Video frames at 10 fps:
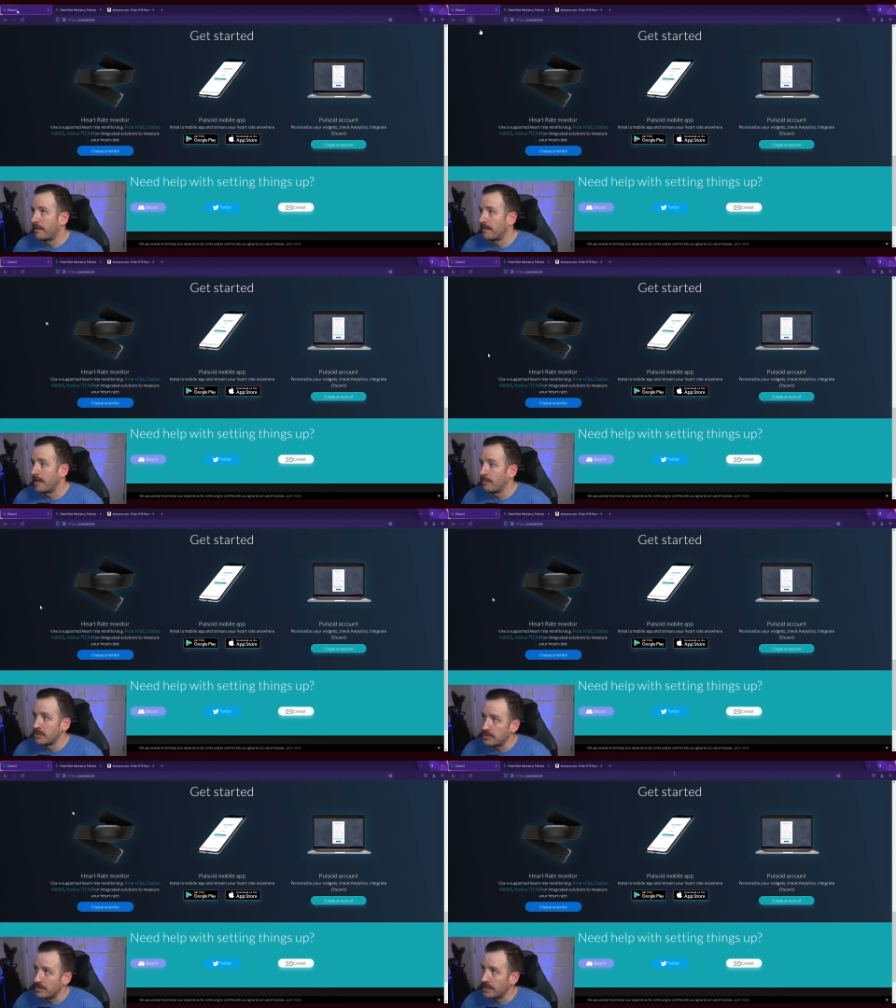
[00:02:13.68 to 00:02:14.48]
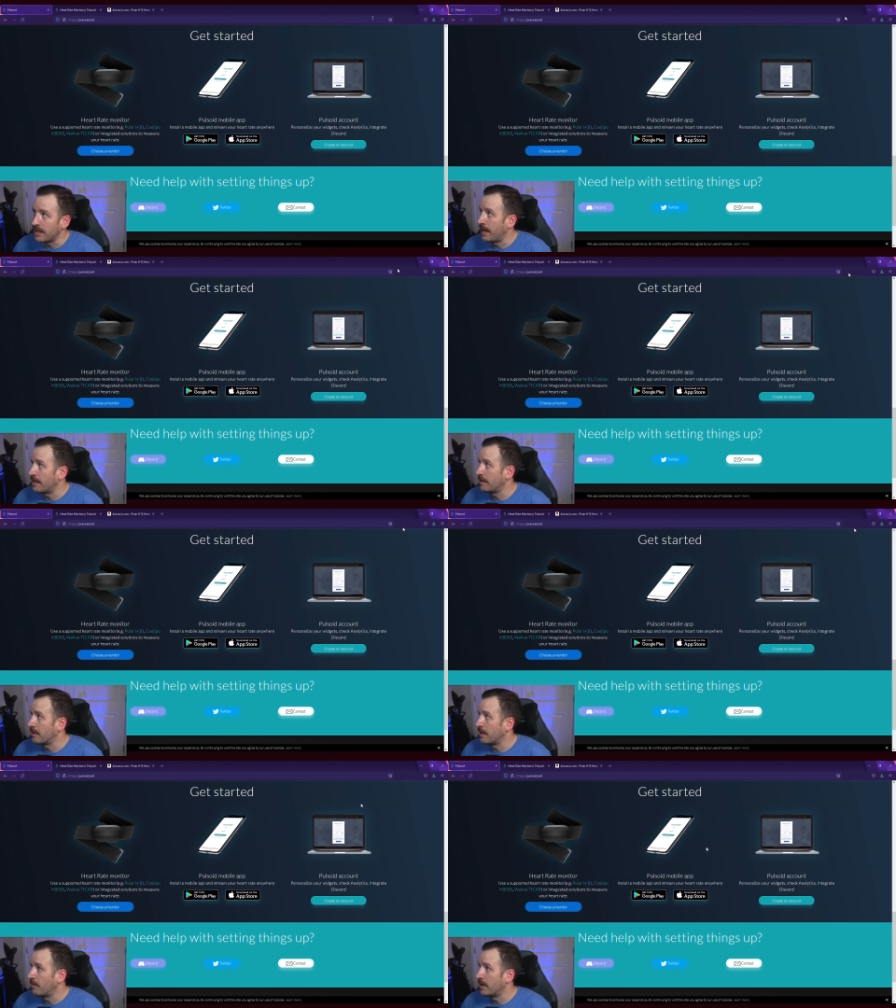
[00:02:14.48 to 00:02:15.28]
then once you get that, you're
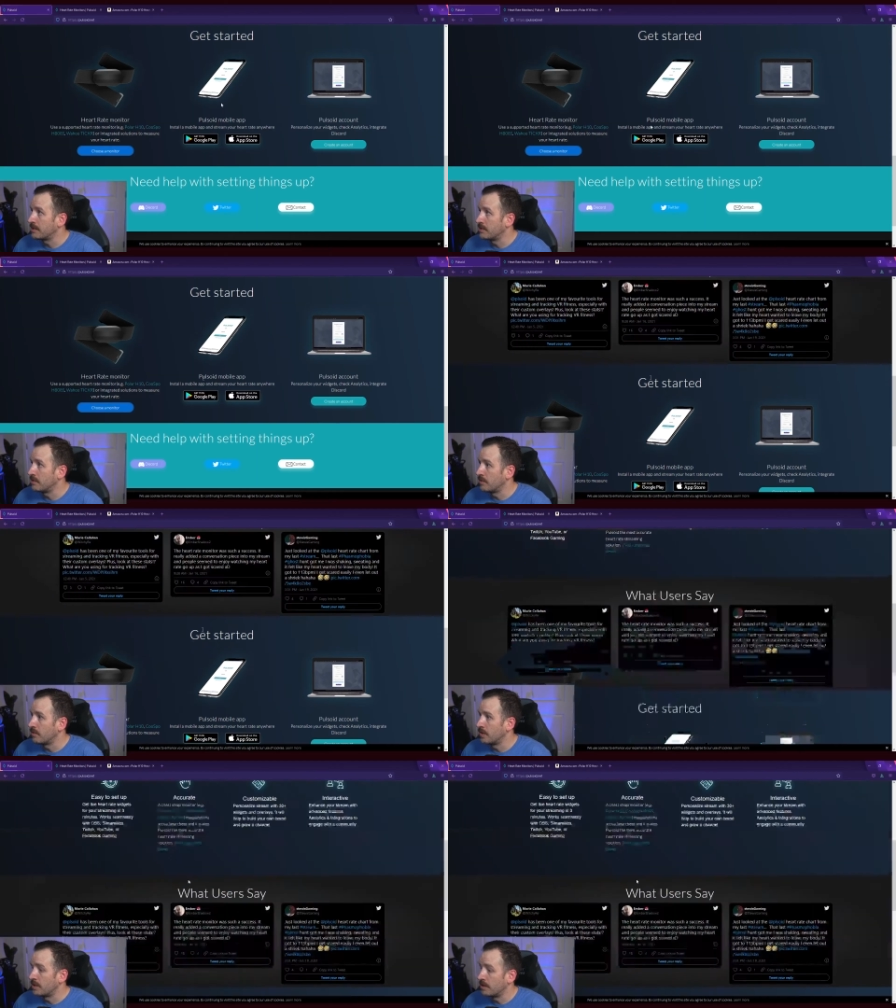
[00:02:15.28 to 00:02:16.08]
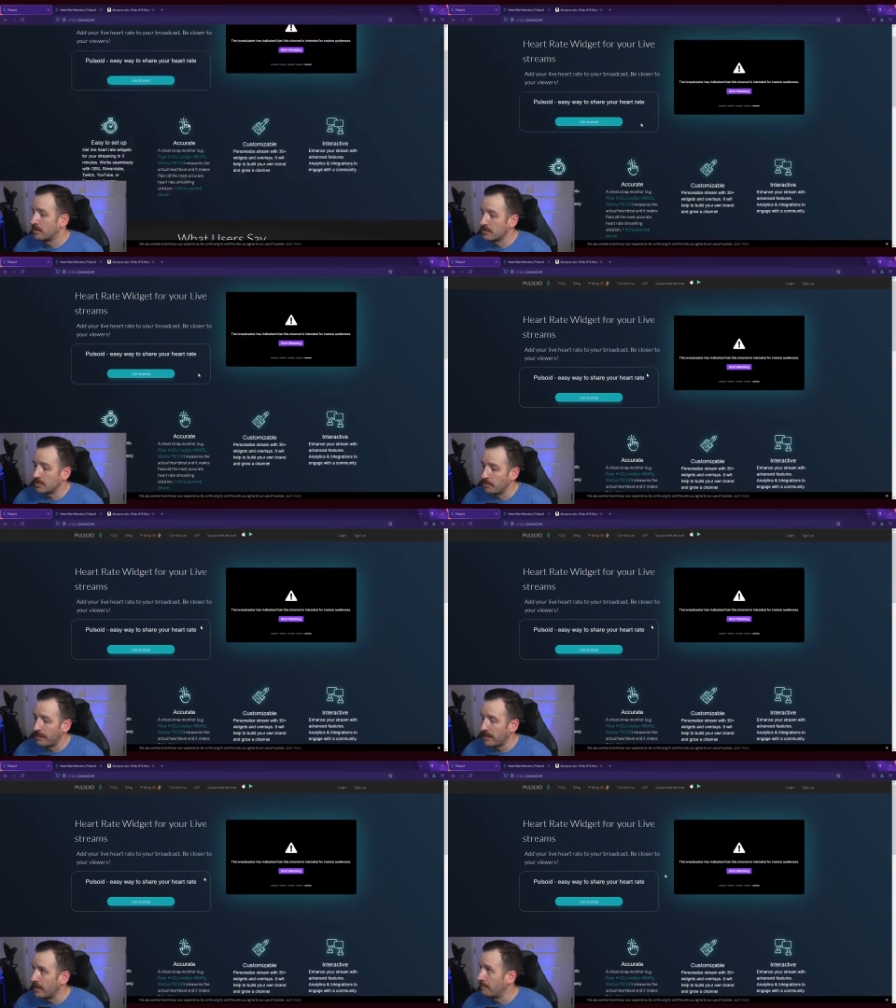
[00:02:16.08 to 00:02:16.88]
gonna want to scroll
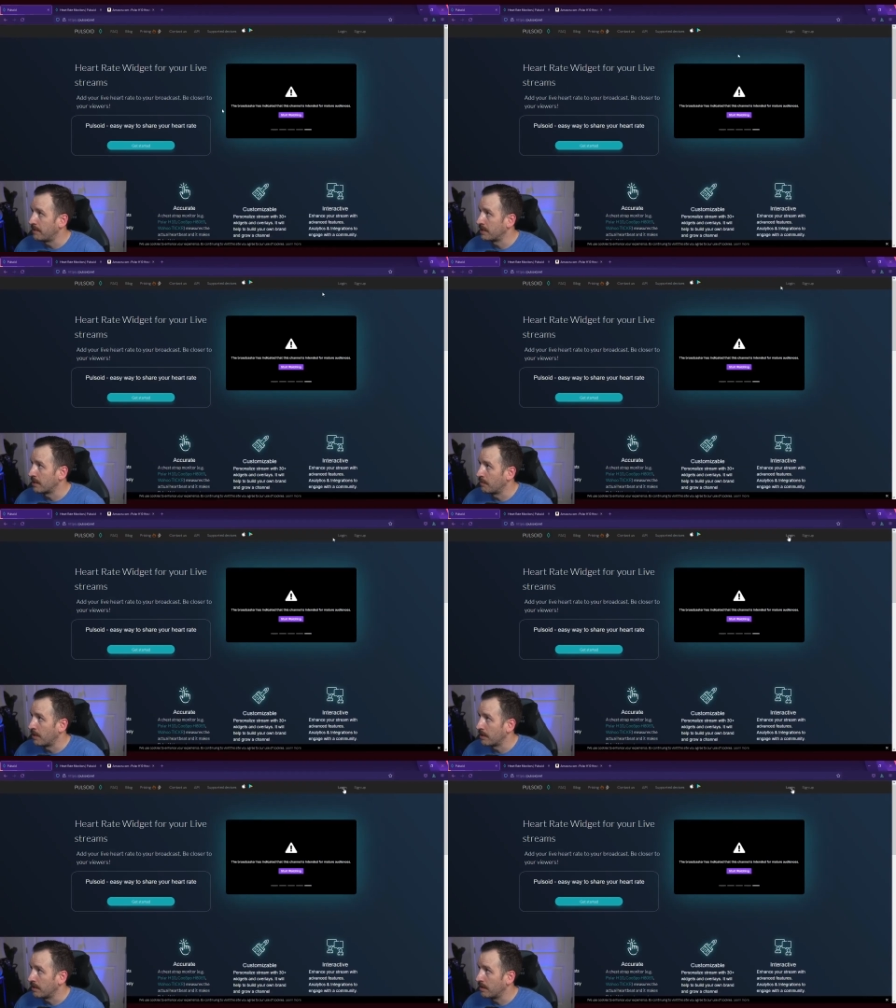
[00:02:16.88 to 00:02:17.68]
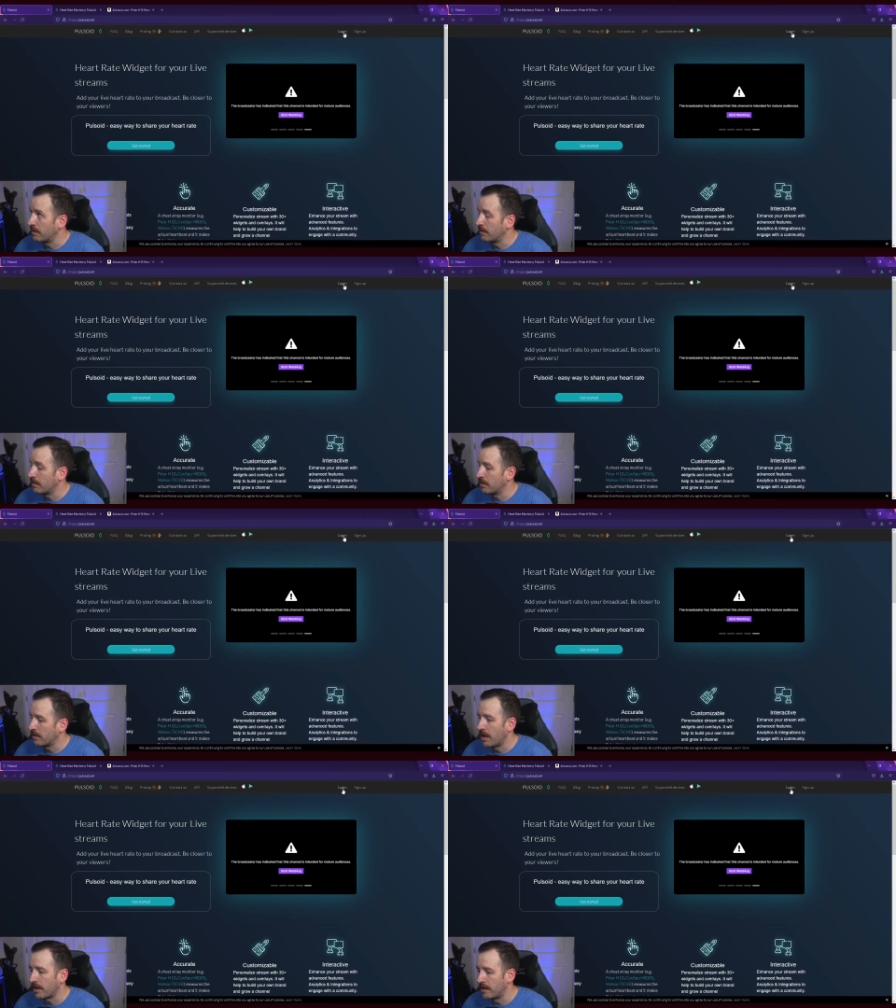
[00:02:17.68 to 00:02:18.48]
back up and you're gonna wanna
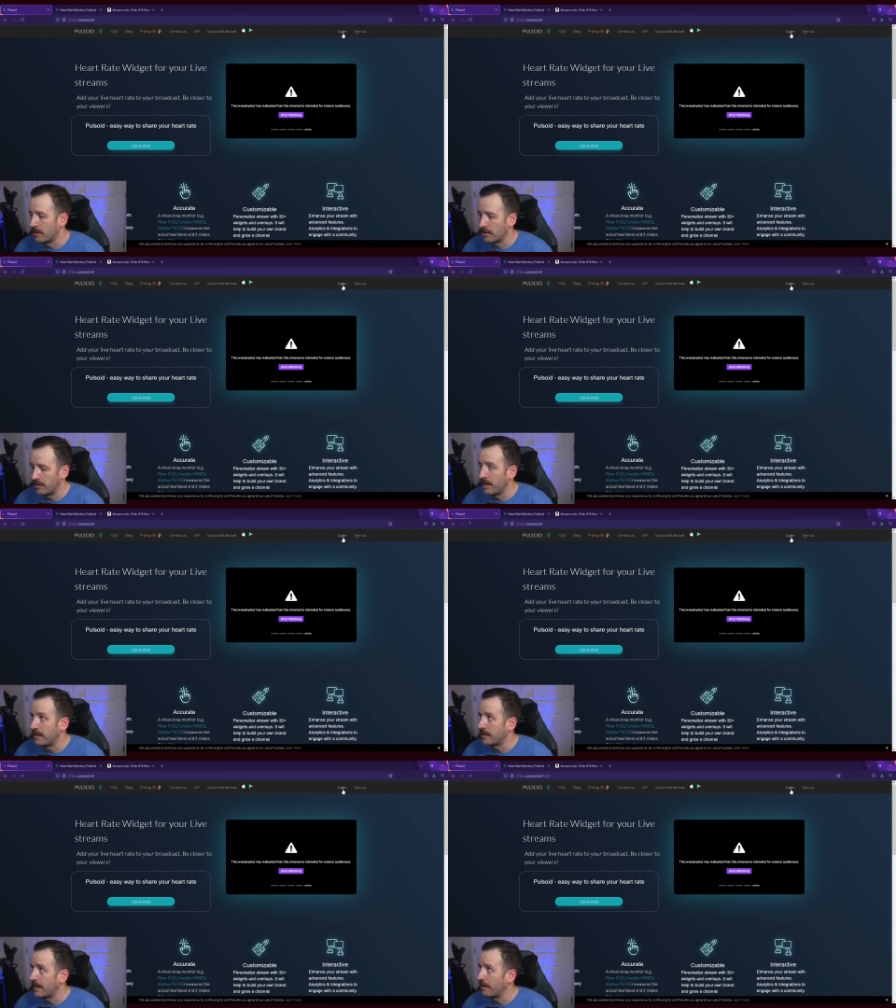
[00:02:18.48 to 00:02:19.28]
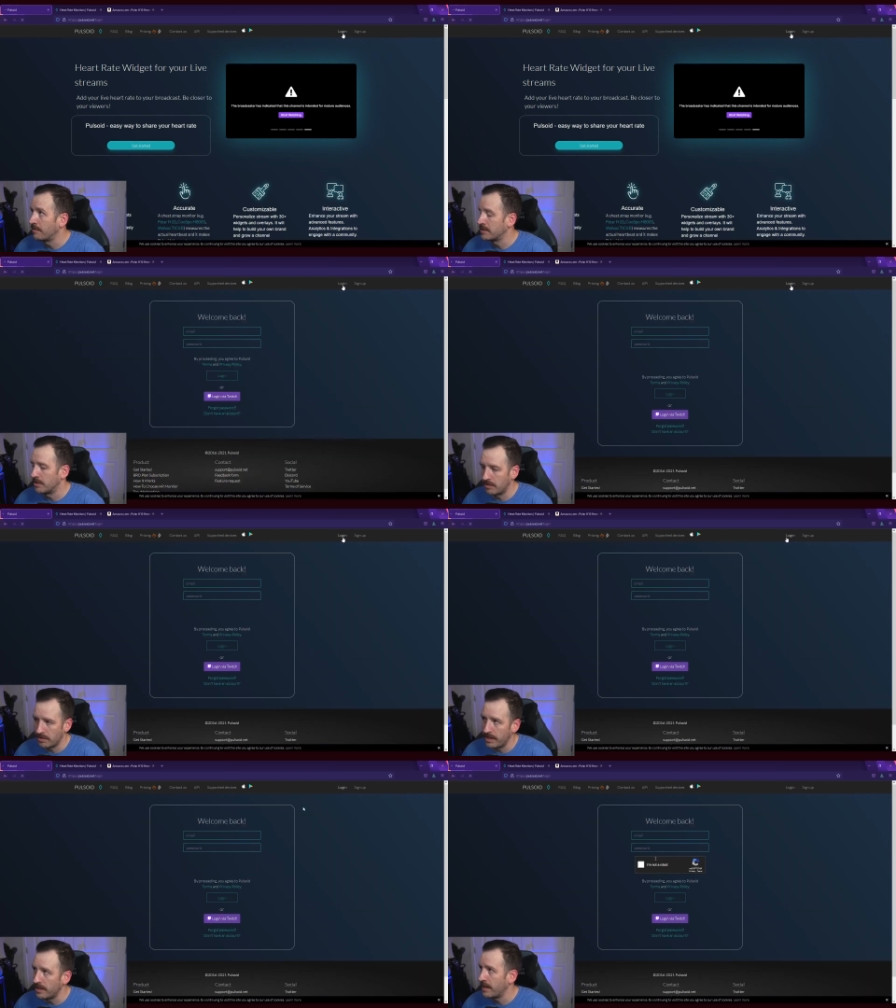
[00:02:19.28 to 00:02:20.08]
log in or create an account. So
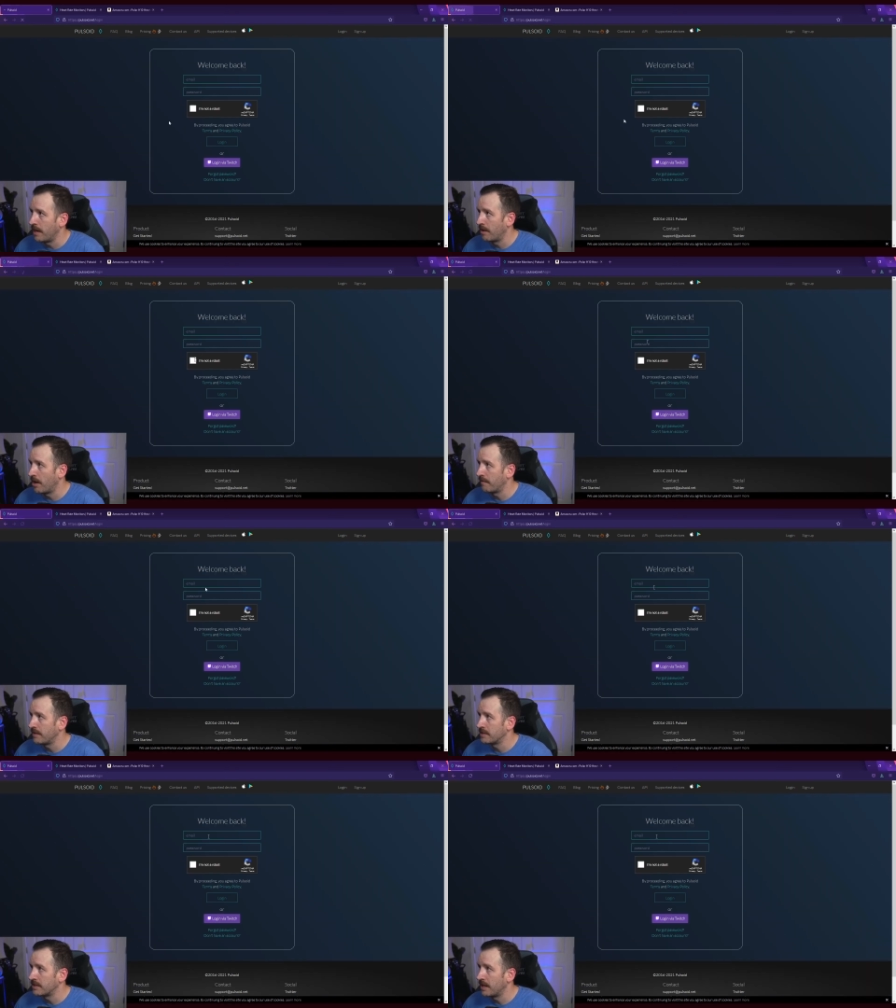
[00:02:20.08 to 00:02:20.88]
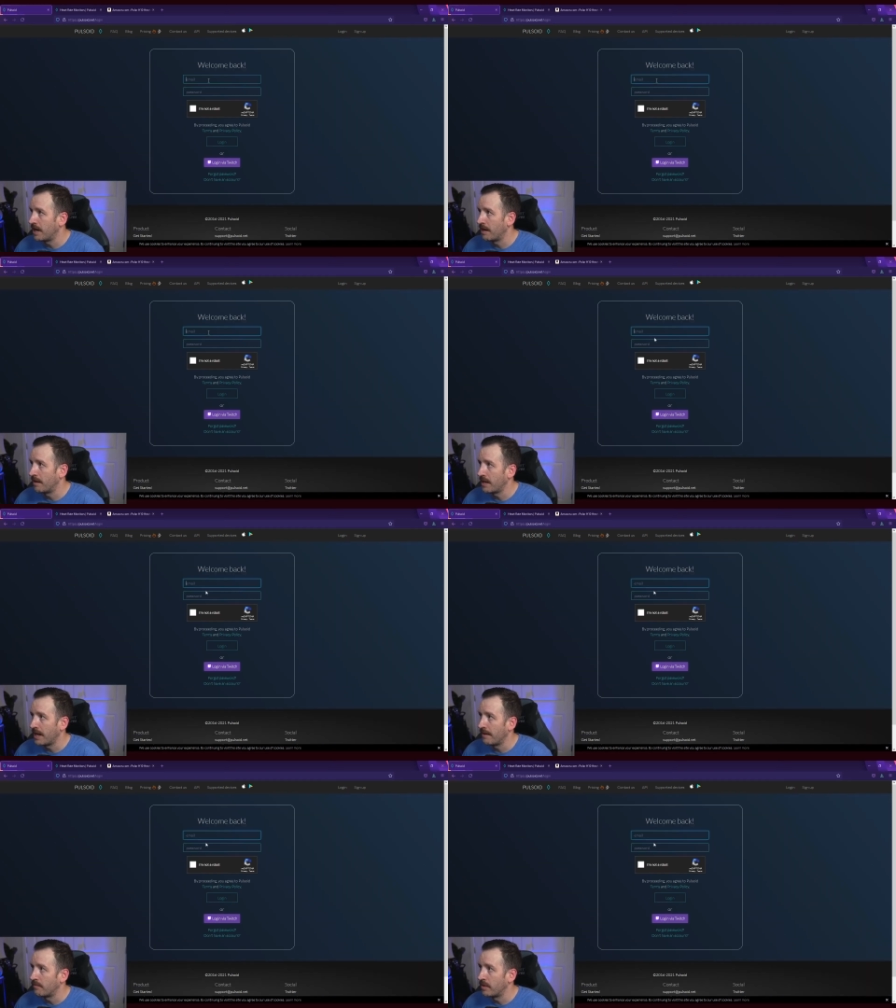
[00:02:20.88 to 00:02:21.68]
create an account, obviously I already
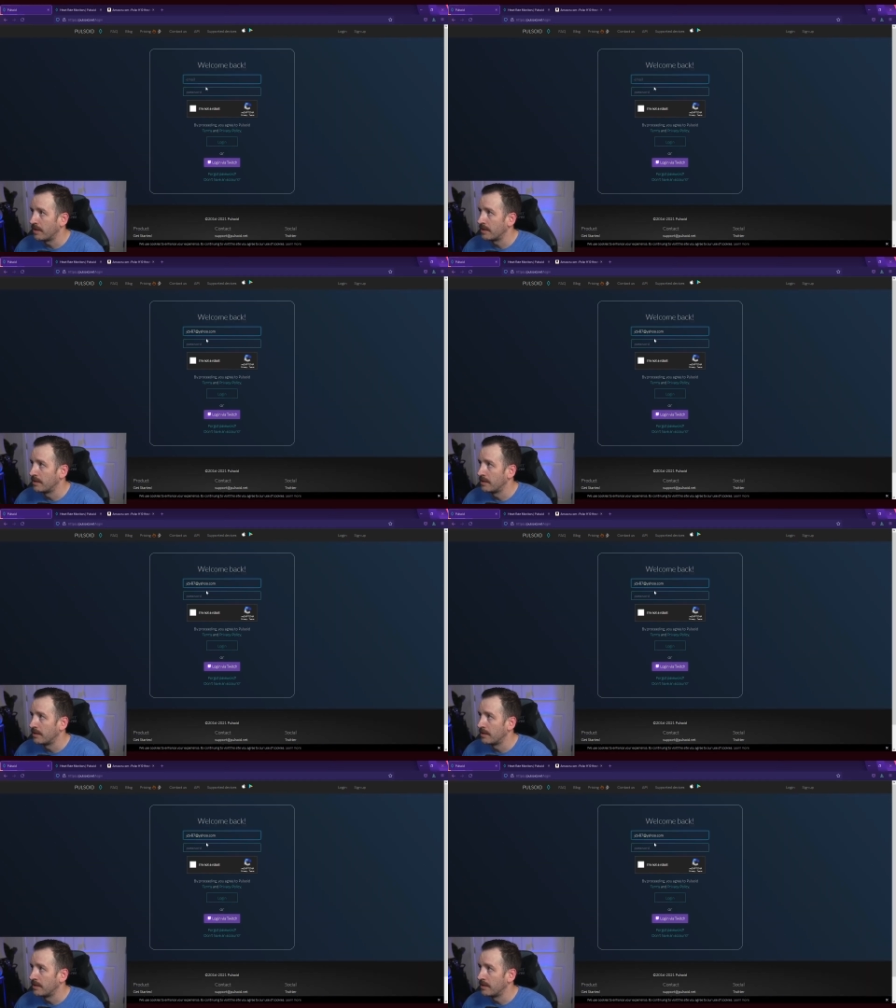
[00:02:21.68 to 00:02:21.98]
have one.